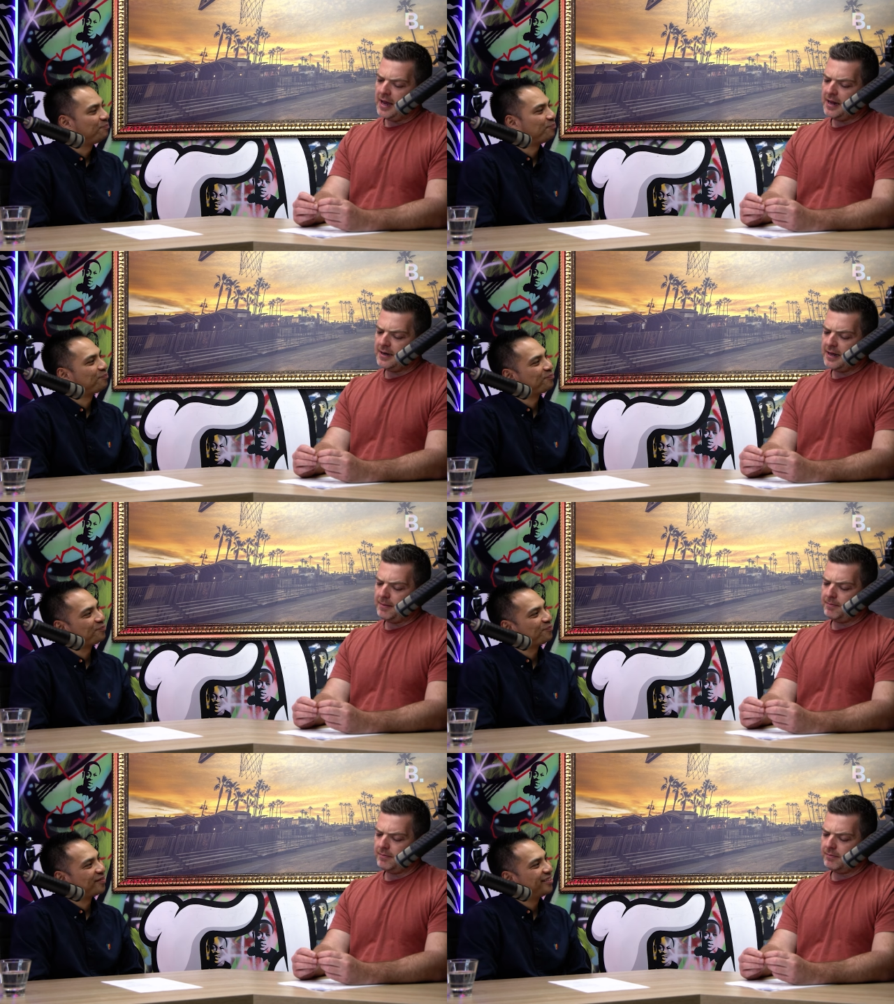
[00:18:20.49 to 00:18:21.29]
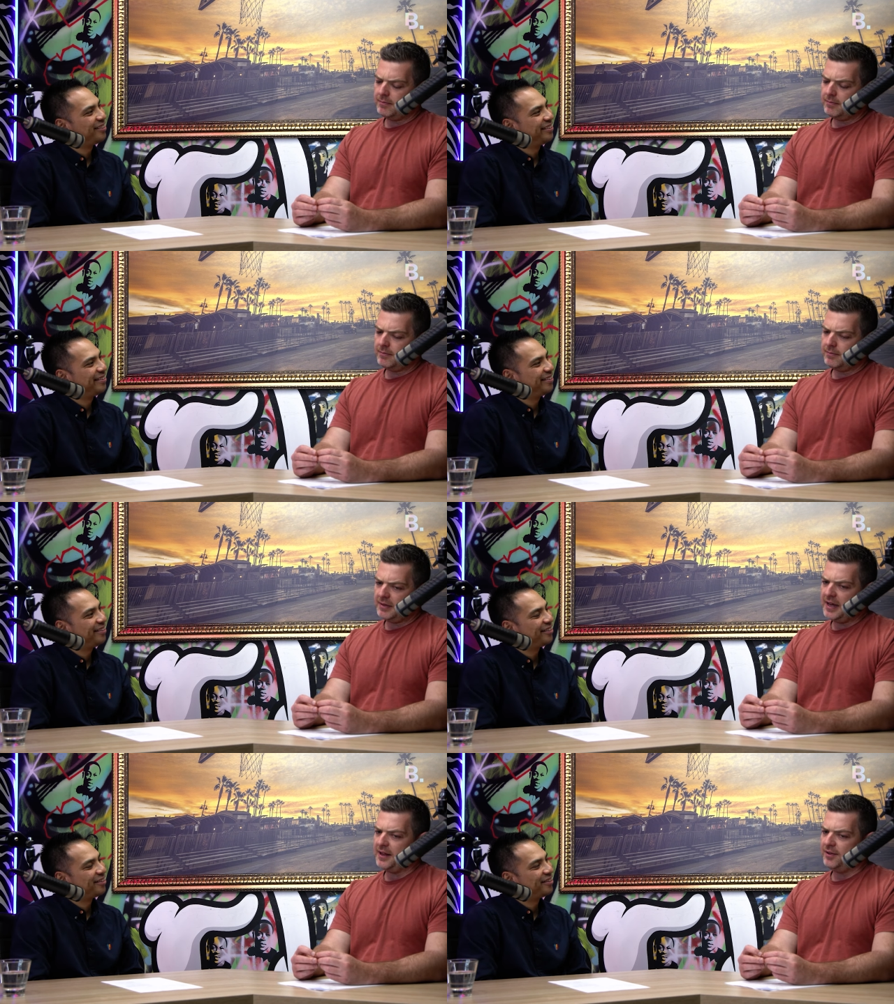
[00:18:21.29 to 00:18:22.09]
Speaker 1: And um,
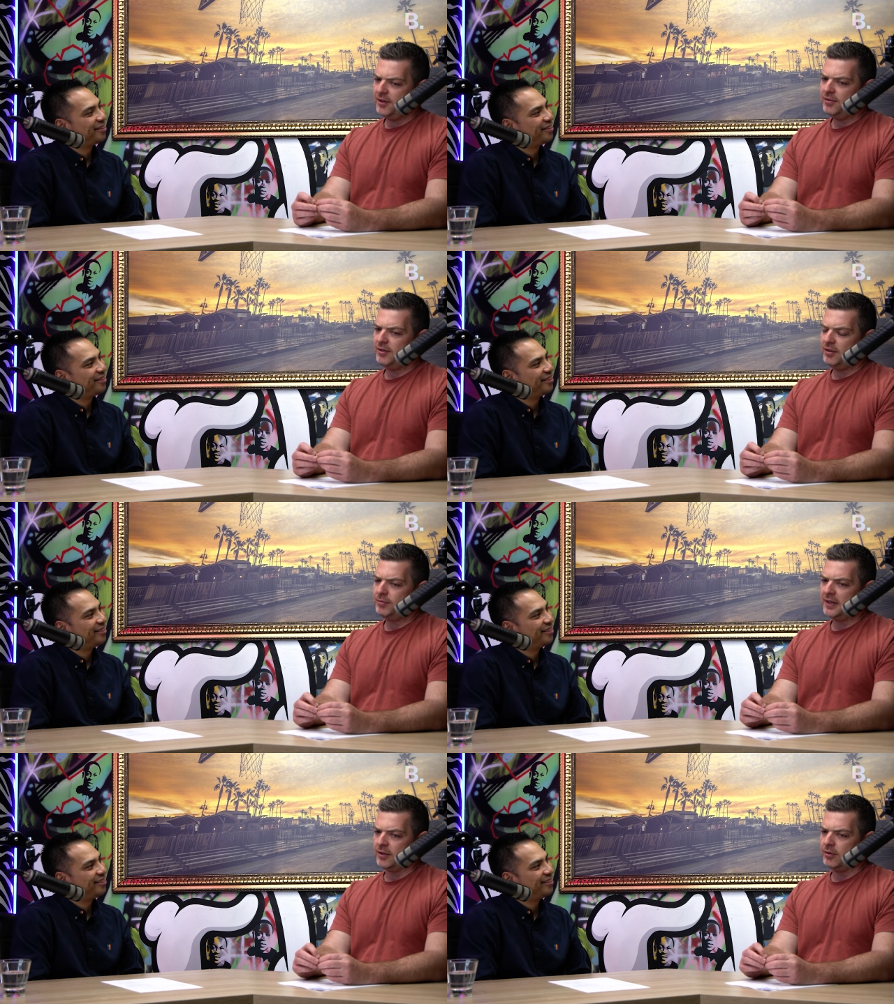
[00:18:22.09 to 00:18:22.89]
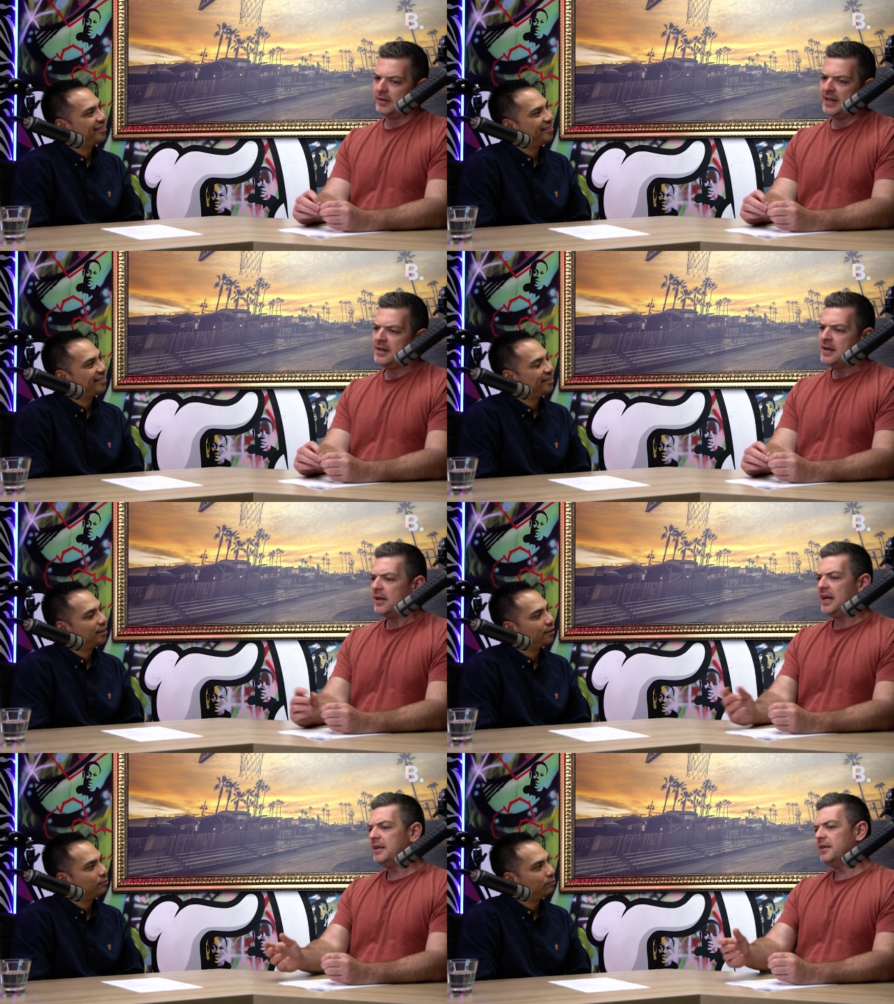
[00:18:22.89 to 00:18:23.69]
yeah, it's, it's really cool. And
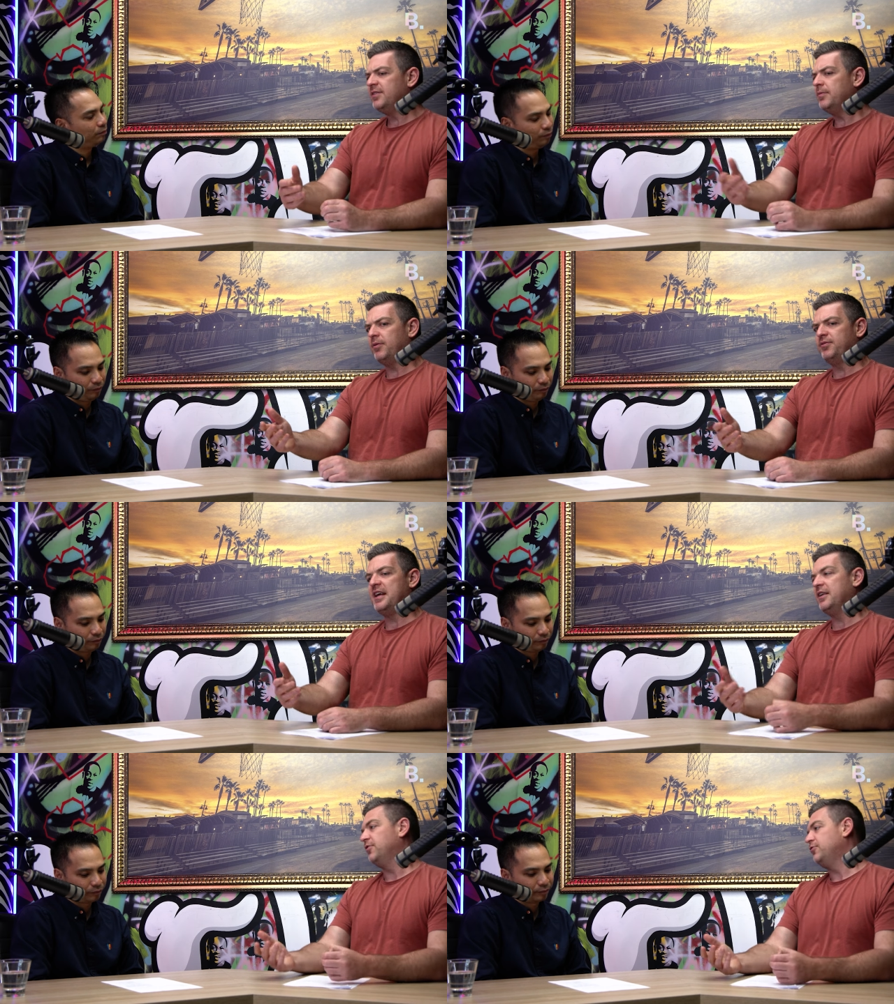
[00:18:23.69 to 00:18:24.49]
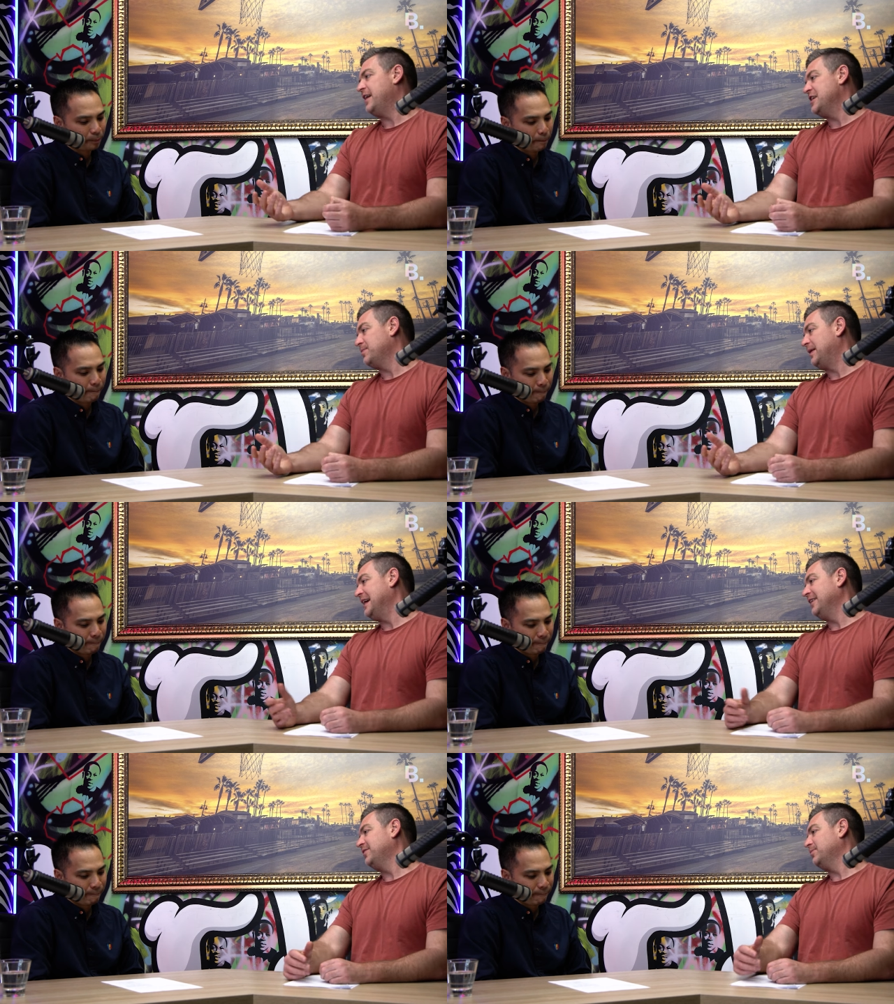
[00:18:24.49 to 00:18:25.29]
like sometimes tenants trash a
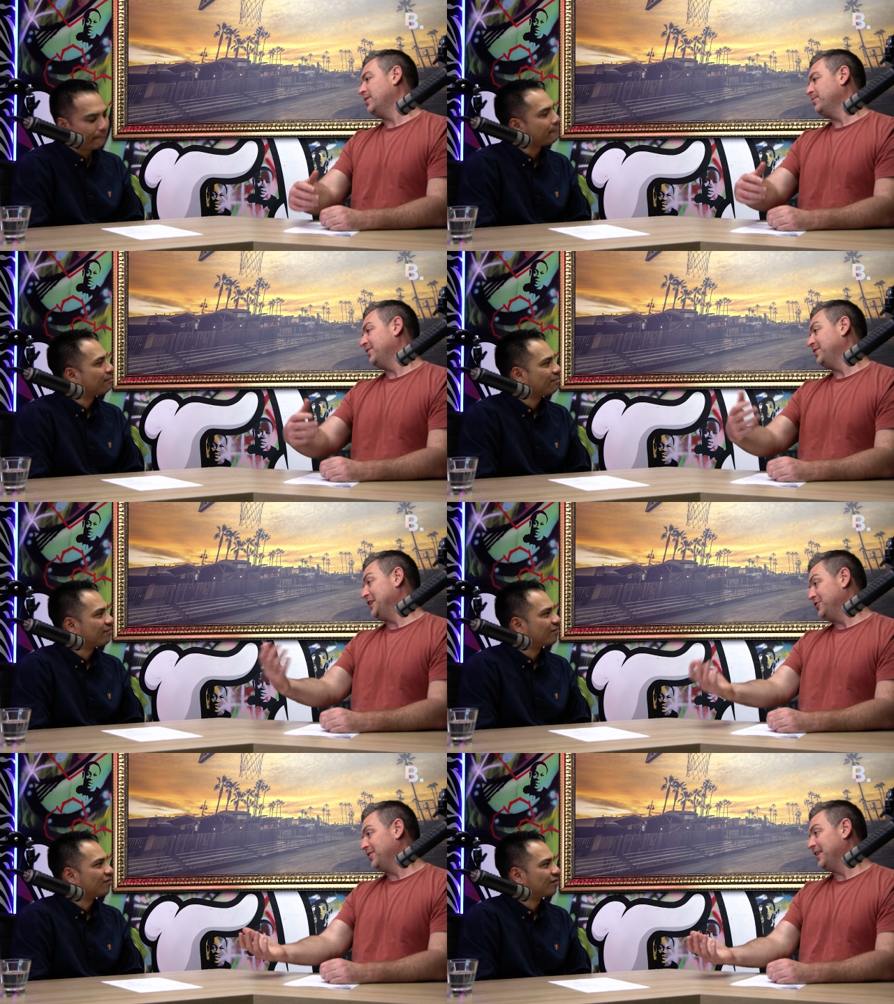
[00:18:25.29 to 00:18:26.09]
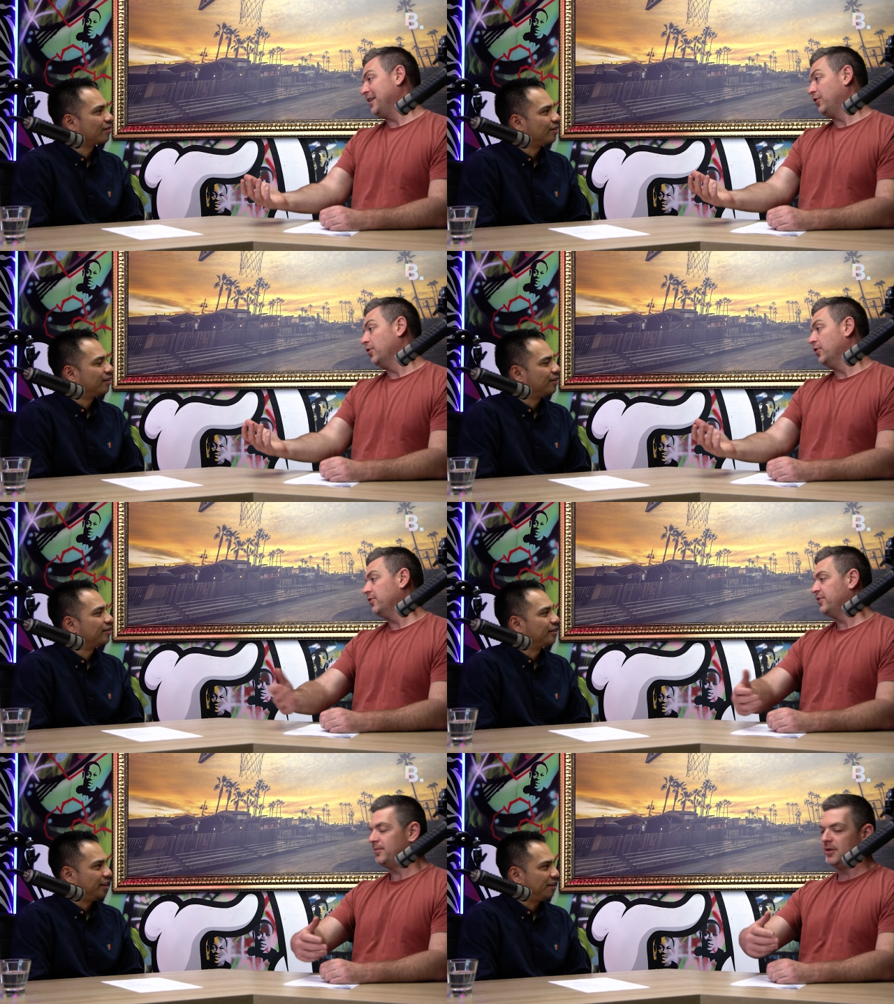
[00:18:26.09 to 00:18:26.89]
place, sometimes there's an issue that
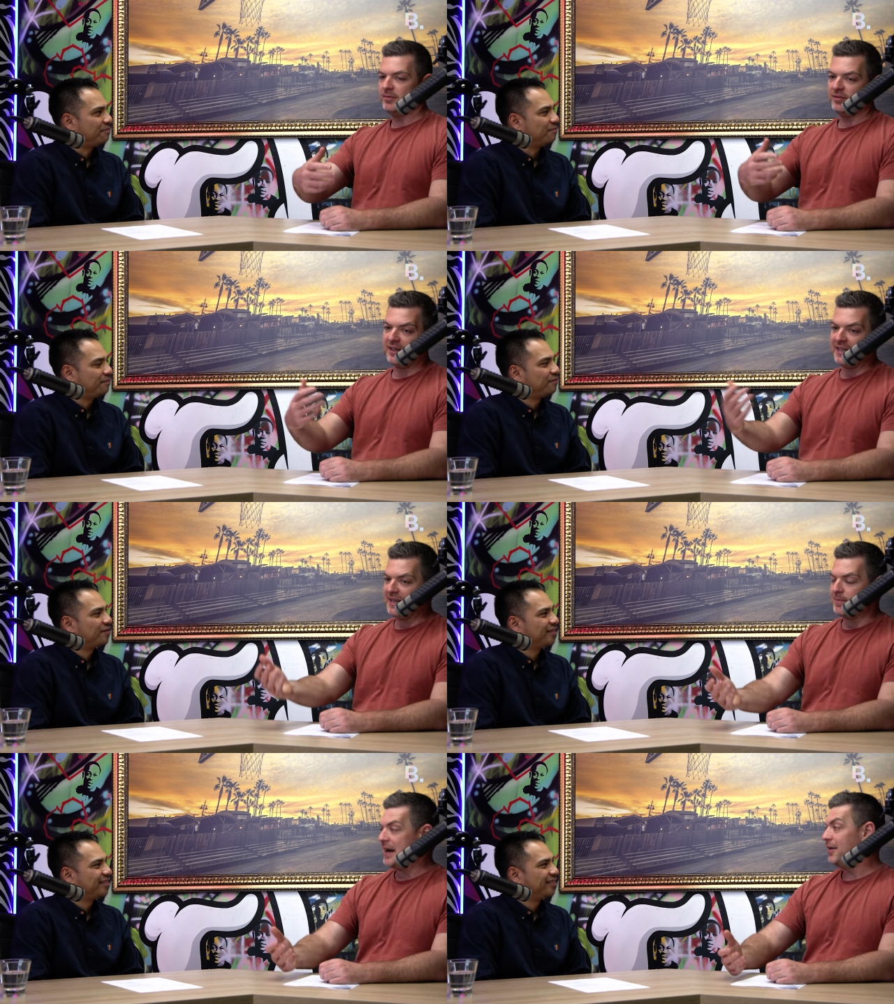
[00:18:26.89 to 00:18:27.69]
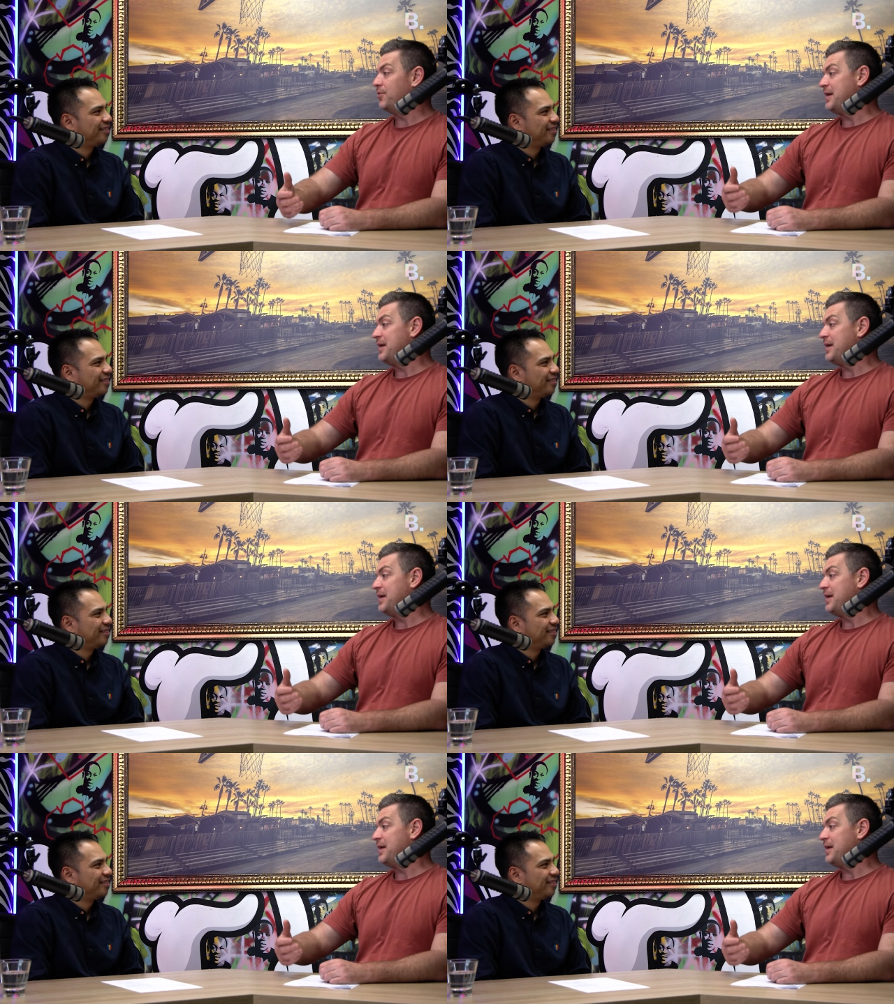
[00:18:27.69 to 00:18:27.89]
occurs, sometimes yep. there's a leaky bathroom.